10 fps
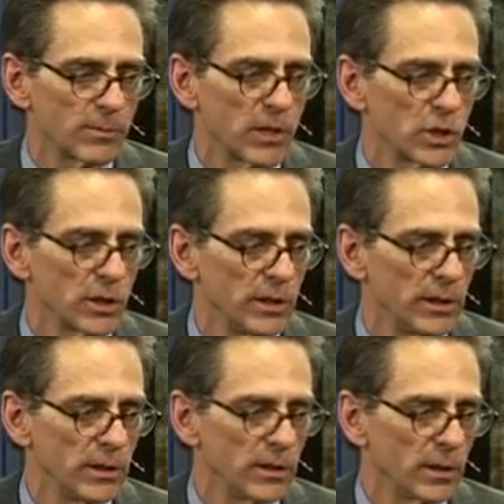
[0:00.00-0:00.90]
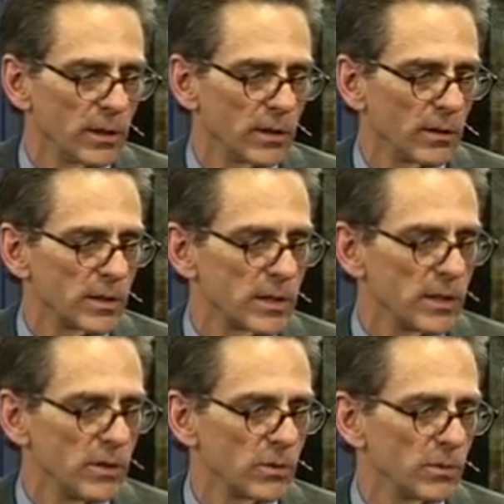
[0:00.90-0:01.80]
especially our
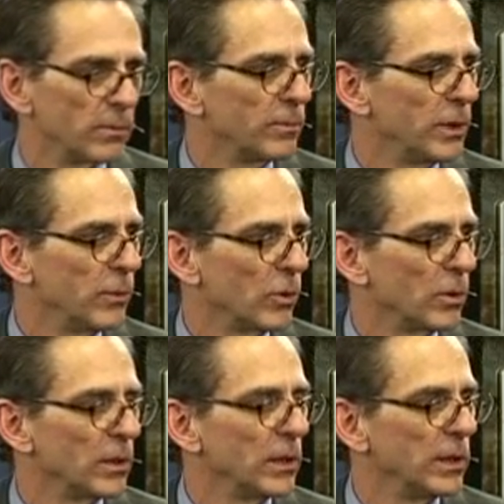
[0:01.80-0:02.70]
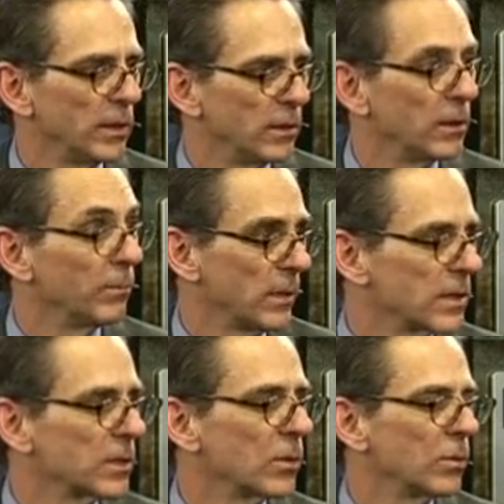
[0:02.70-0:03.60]
senior people in
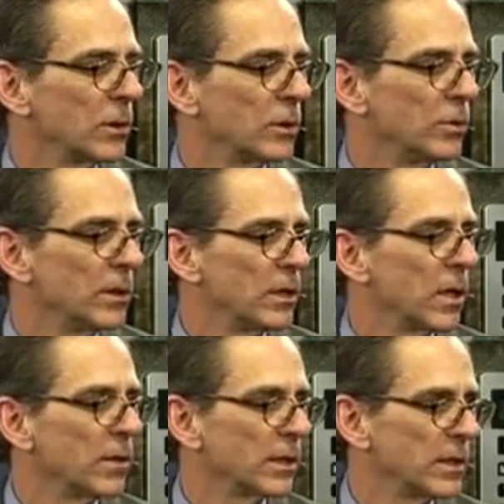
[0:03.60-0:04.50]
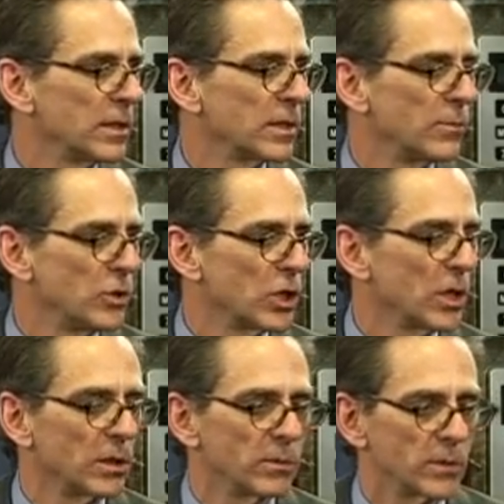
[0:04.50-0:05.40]
Mexico, including André
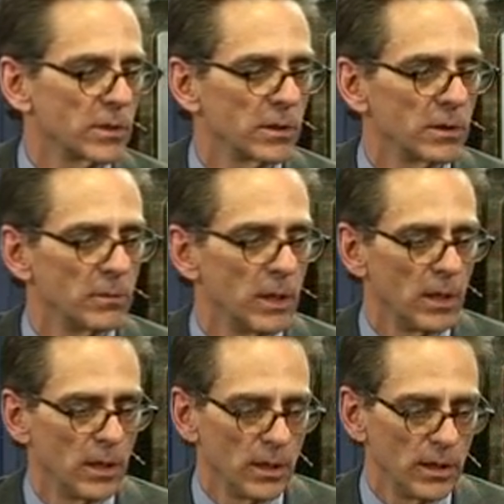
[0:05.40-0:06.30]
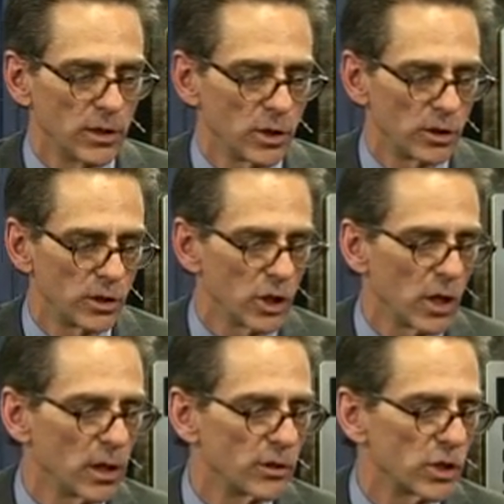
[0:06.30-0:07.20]
Saint-Michel, who's an engineer
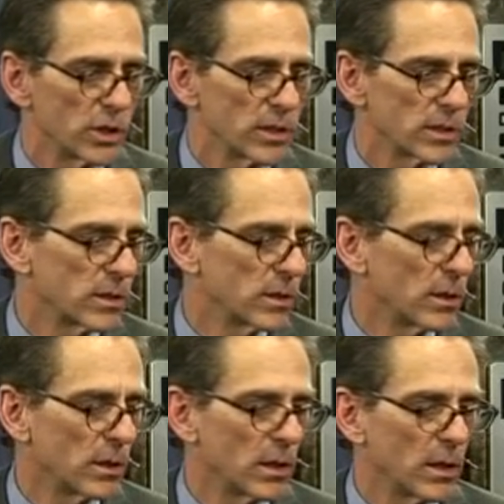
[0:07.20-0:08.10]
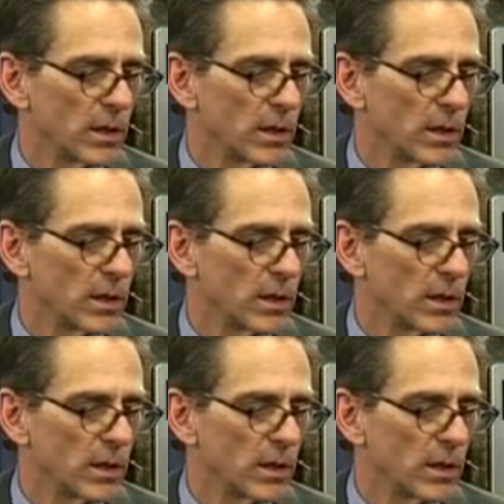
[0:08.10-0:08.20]
geologist,